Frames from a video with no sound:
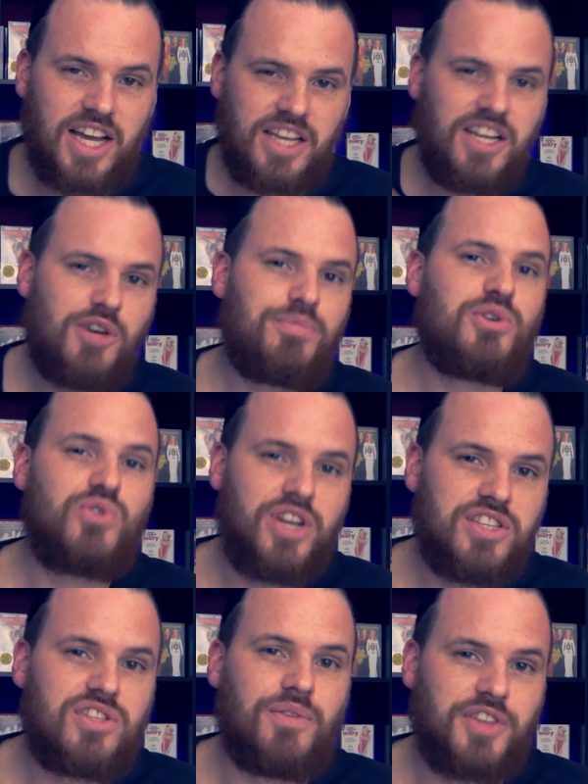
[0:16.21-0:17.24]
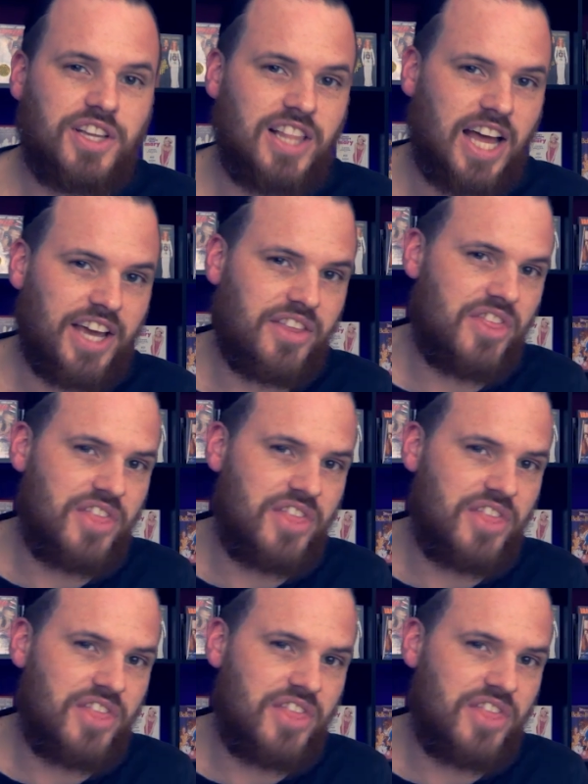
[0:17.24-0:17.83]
I can help you create something like